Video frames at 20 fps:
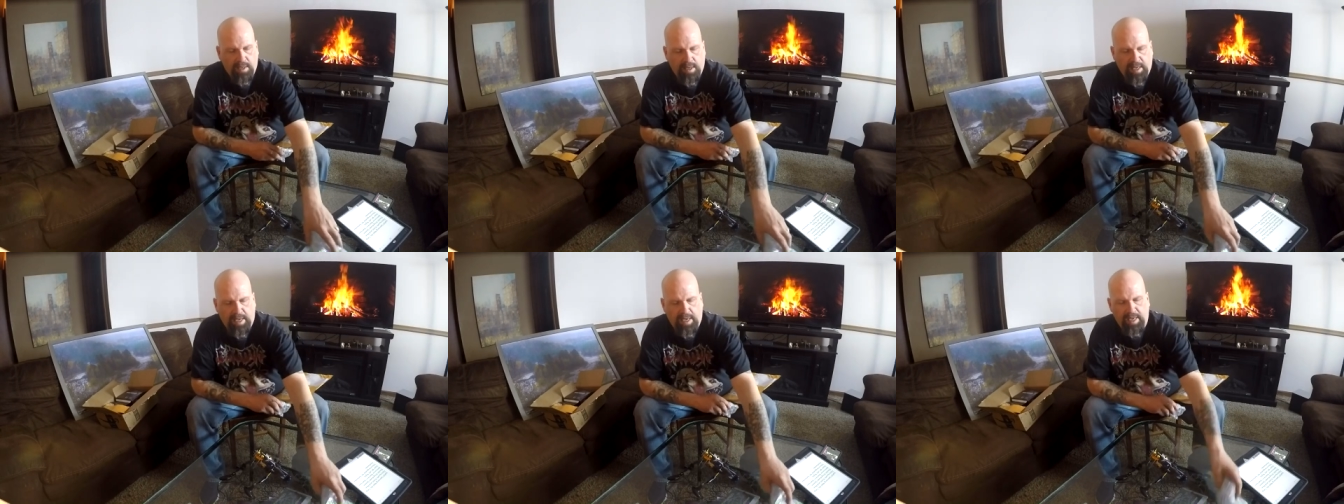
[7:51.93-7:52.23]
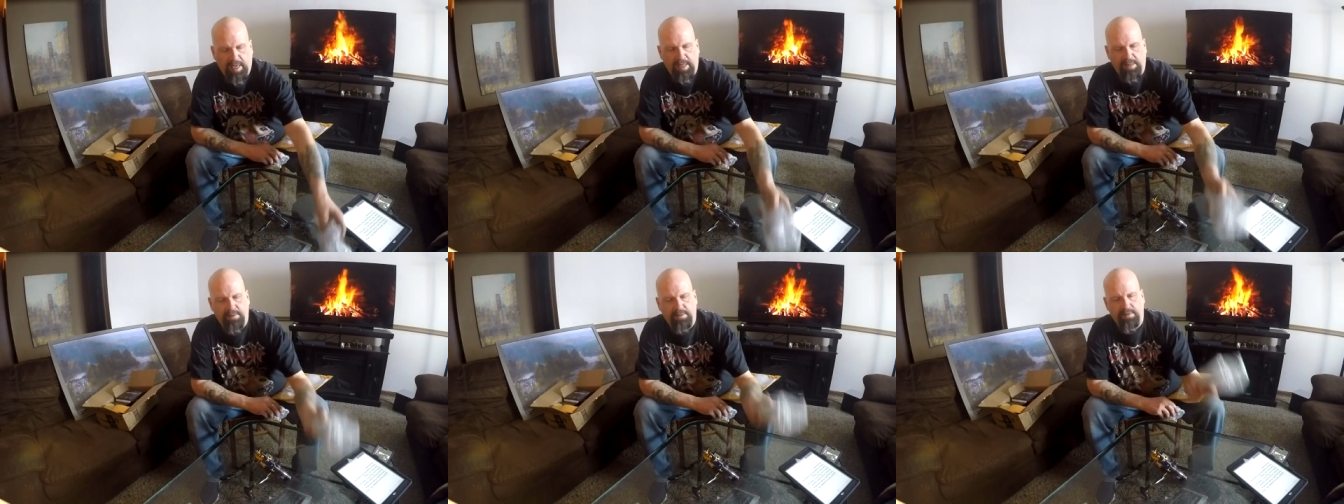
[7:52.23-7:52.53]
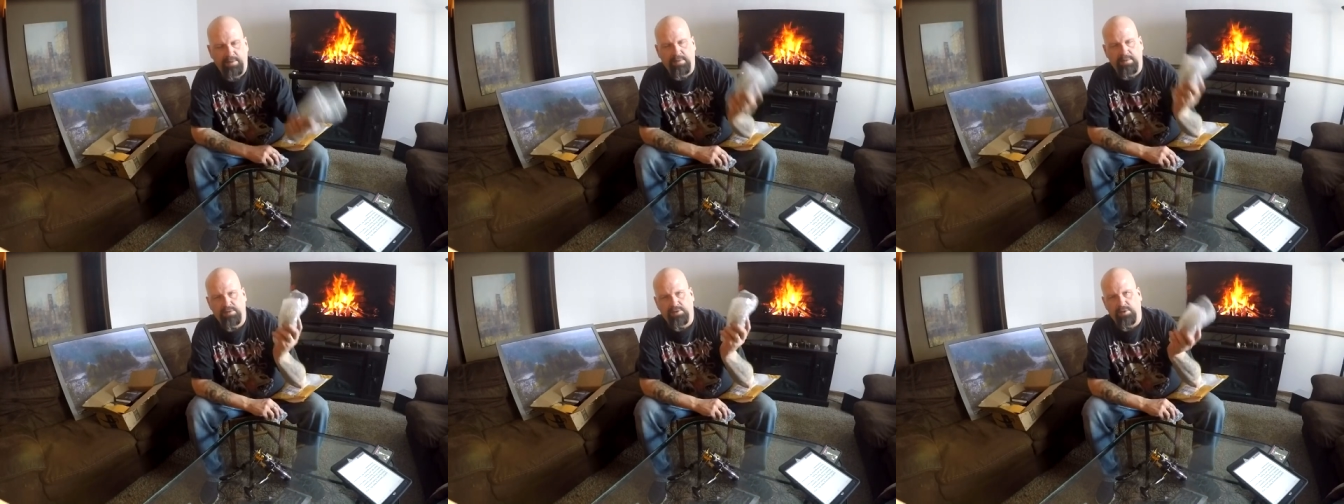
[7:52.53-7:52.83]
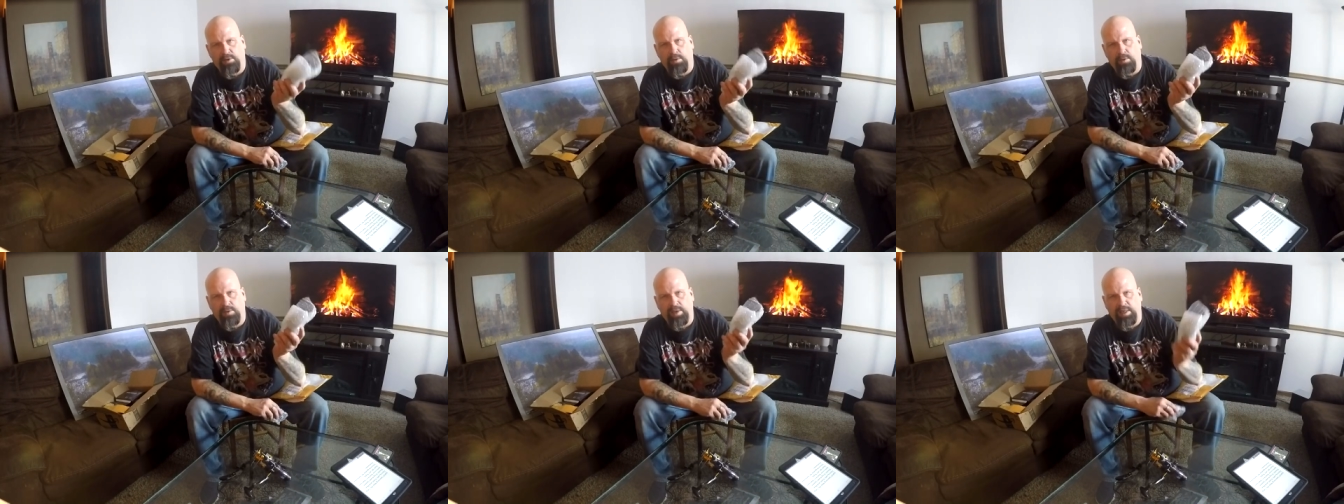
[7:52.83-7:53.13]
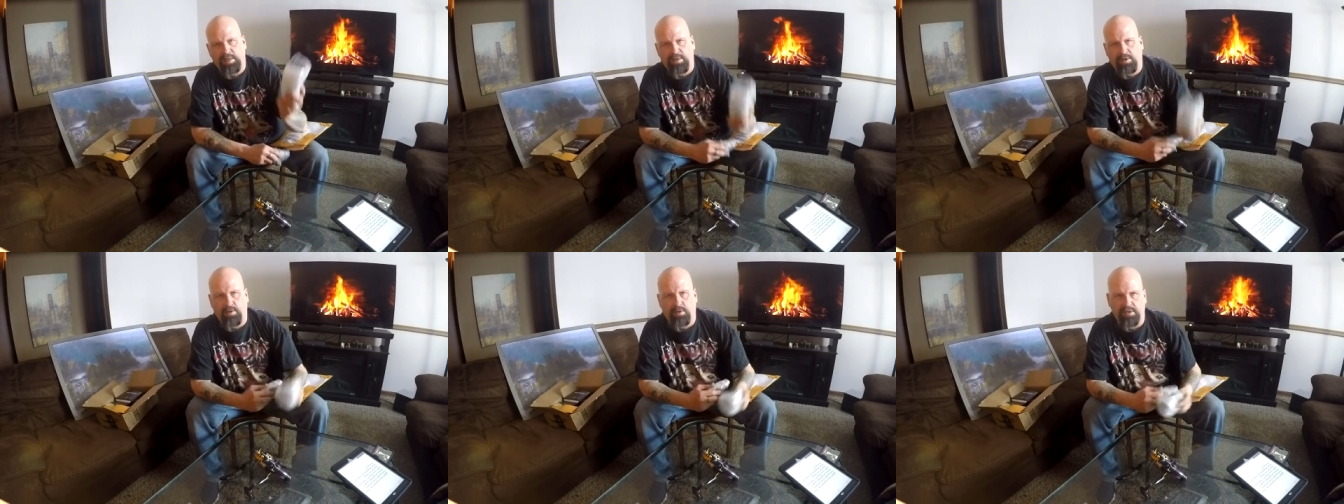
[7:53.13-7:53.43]
And so I,
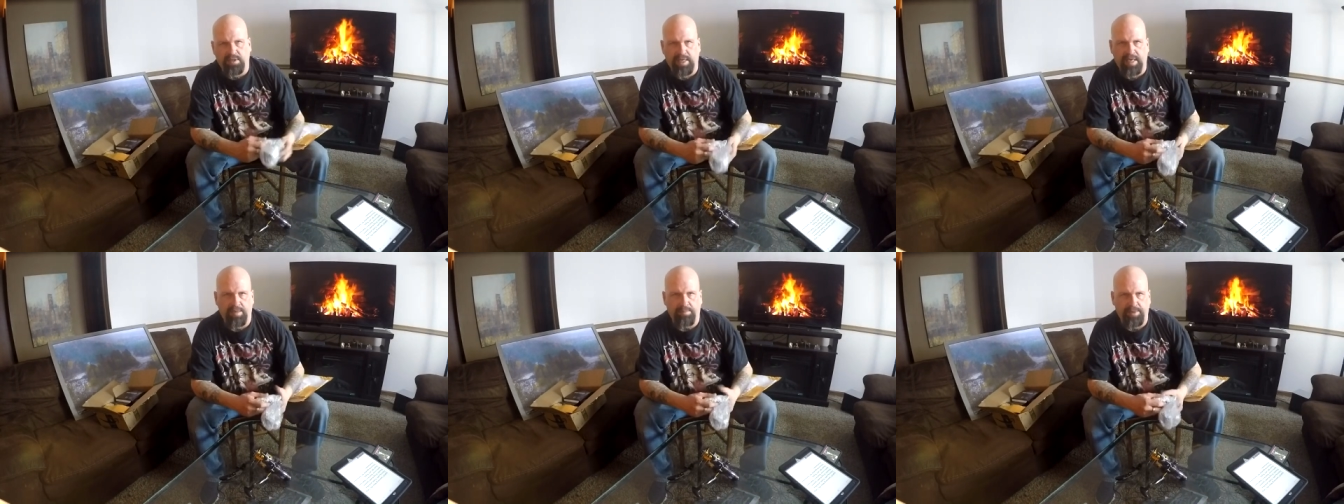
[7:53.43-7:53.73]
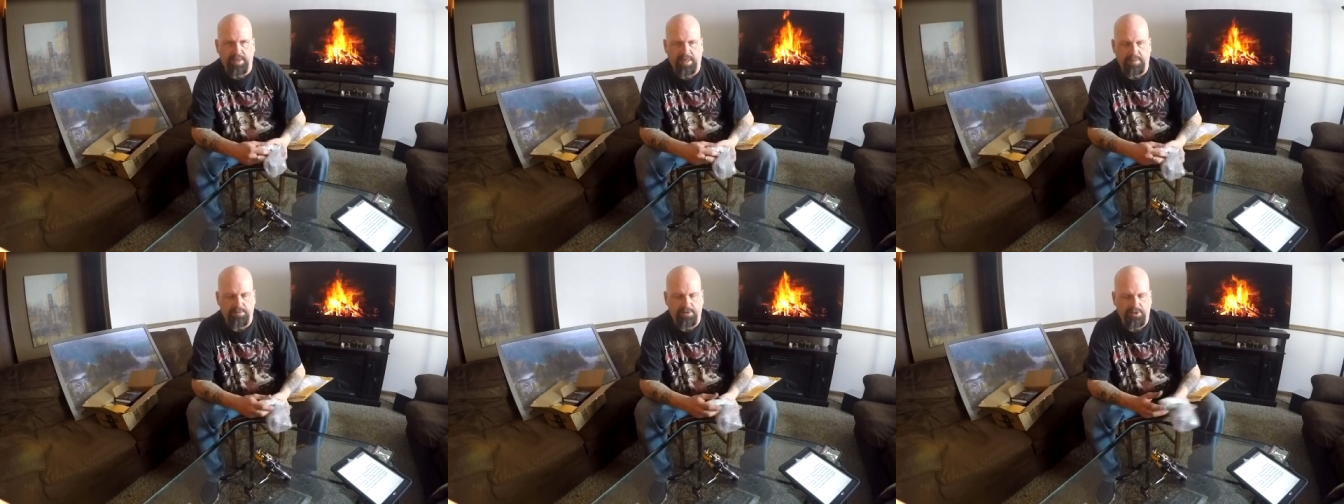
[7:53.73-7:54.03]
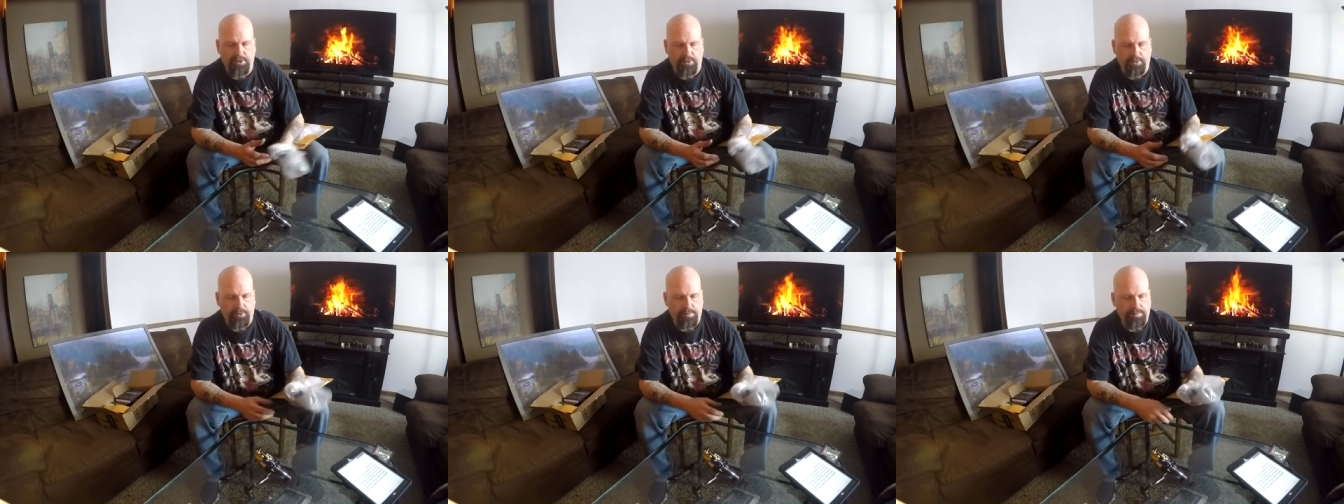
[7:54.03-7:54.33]
of course, had to pick up two.